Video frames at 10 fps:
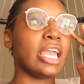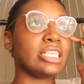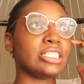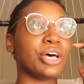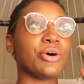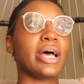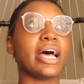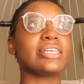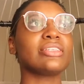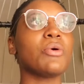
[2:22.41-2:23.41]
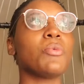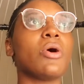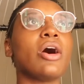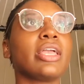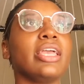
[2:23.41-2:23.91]
And so as I'm
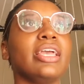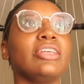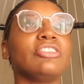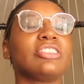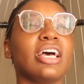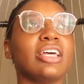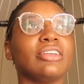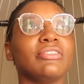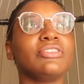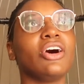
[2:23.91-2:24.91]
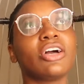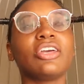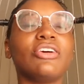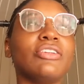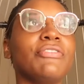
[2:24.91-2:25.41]
walking, just kind of
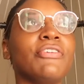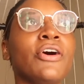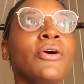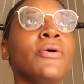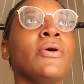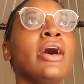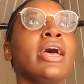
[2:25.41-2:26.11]
talking on the phone,